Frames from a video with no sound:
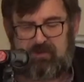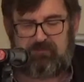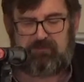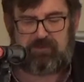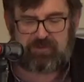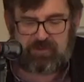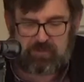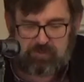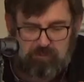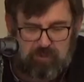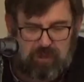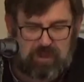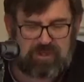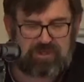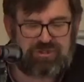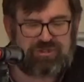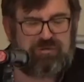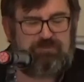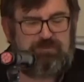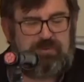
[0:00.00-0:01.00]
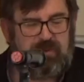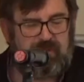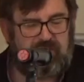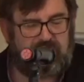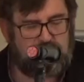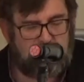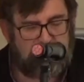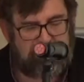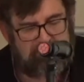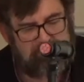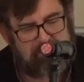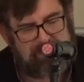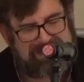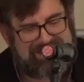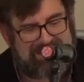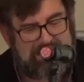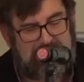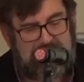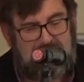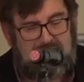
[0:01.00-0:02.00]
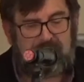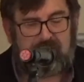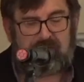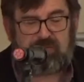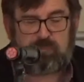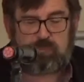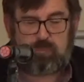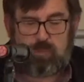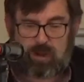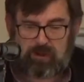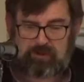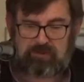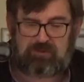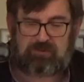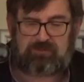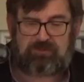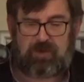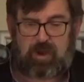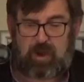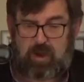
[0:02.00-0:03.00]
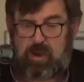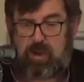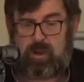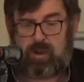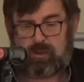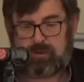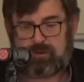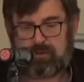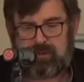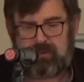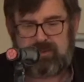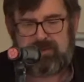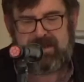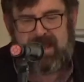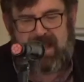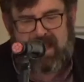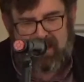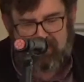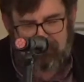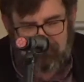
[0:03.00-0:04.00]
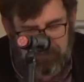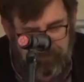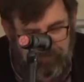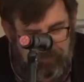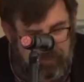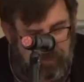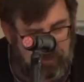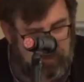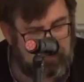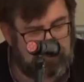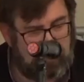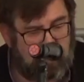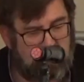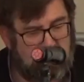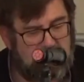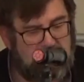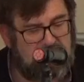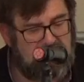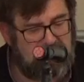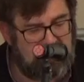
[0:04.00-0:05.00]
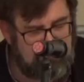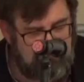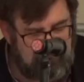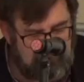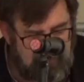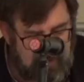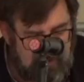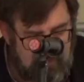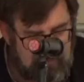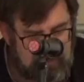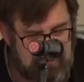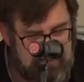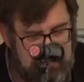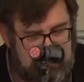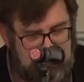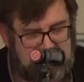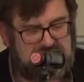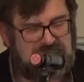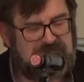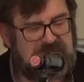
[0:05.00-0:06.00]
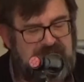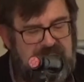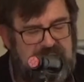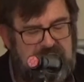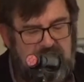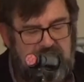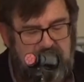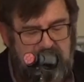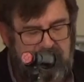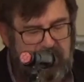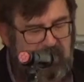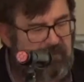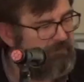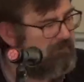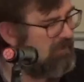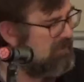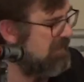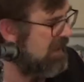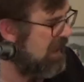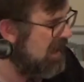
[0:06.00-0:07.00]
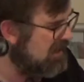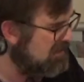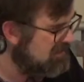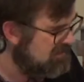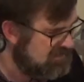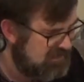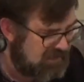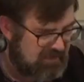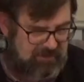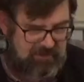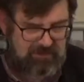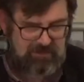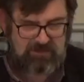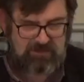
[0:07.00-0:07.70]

For the worshippers would have been cleansed once for all, and would no longer have felt guilty for their sins.